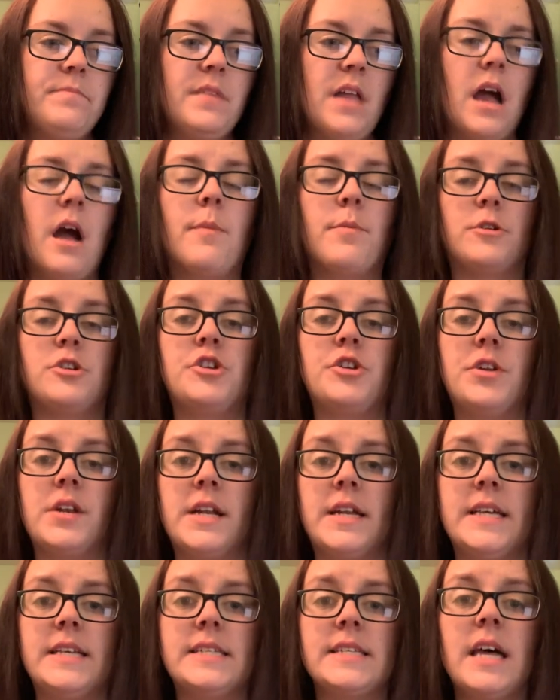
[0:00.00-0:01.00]

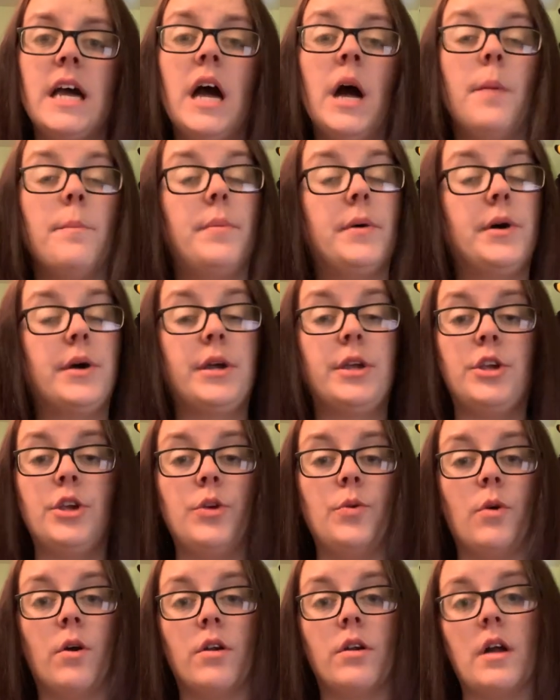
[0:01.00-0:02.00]
opportunities, but
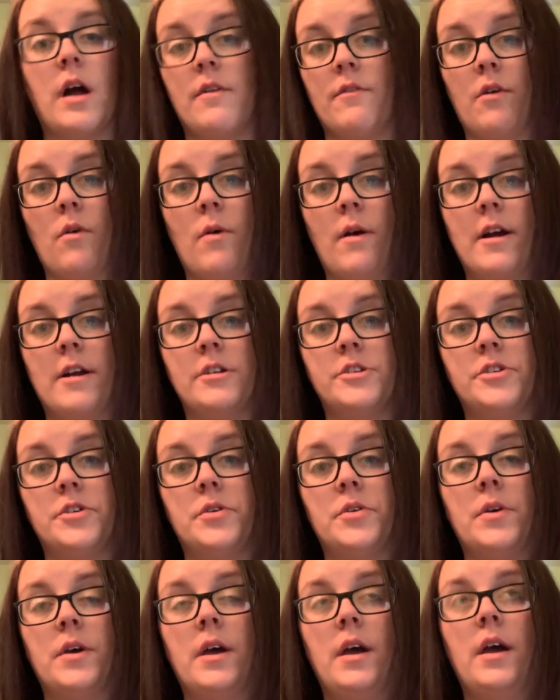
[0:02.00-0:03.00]
you are not required
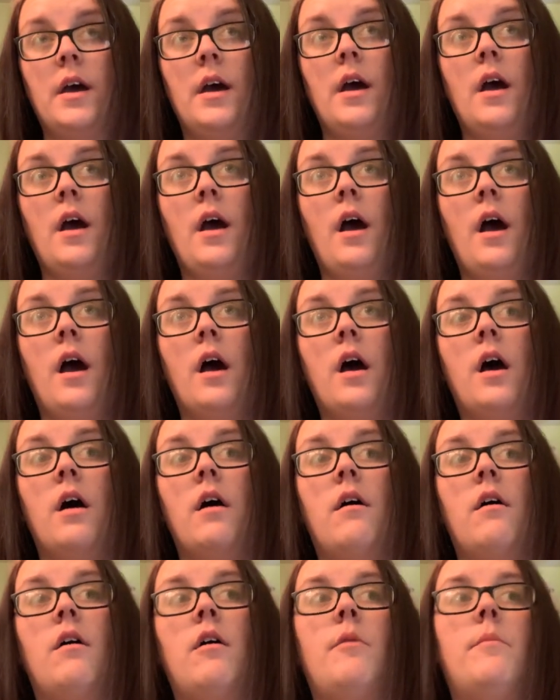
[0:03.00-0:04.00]
to.
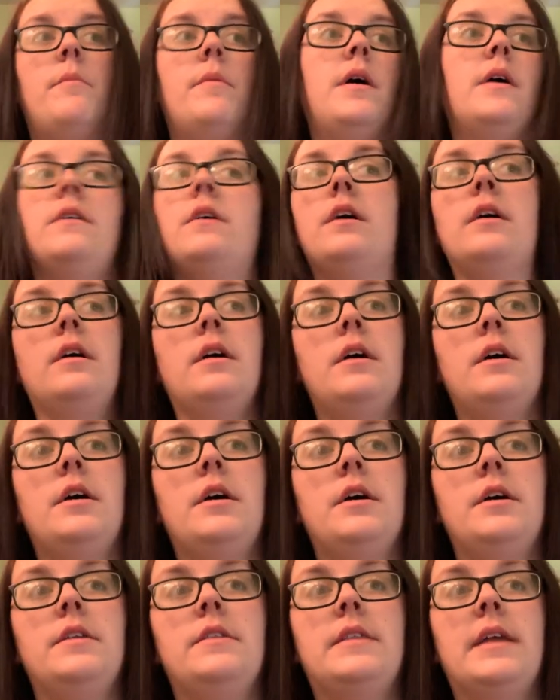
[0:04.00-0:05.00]

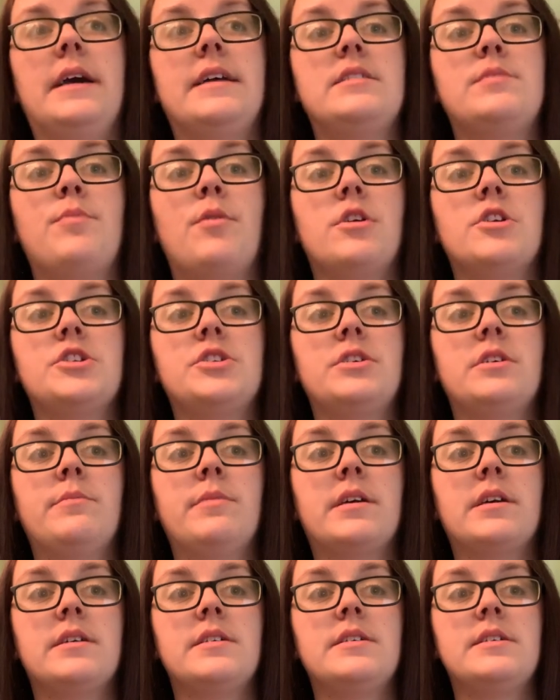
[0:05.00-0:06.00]
That's partially
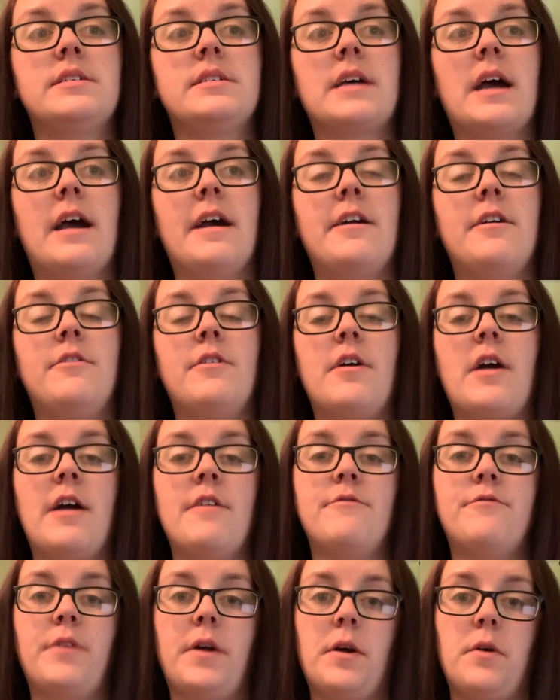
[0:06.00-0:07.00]
because
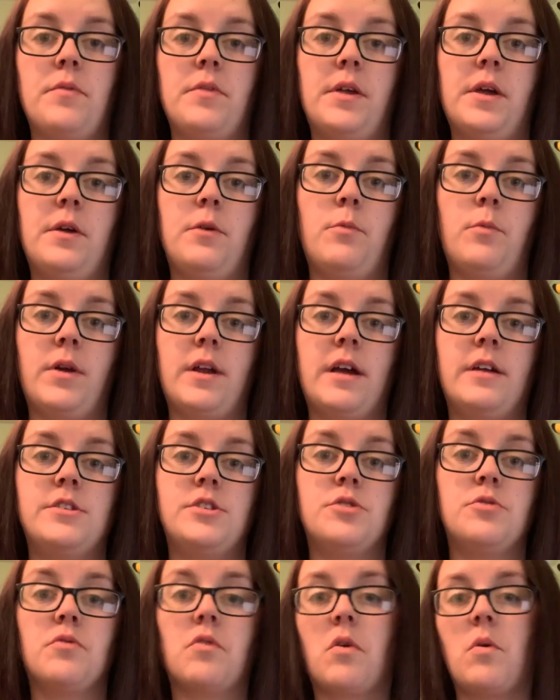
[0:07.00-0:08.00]
I've found that when I
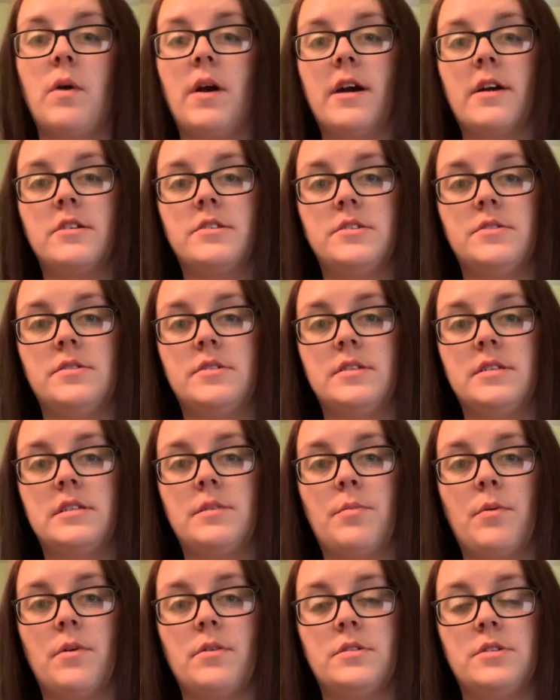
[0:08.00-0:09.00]
do require students
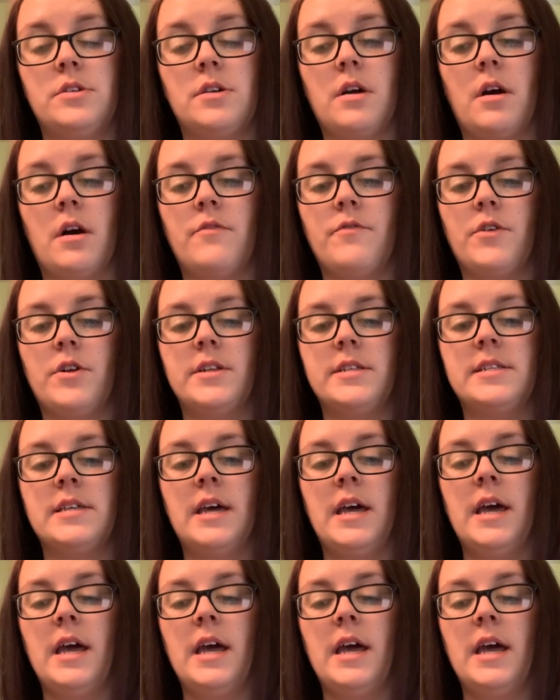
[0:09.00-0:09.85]
to conference,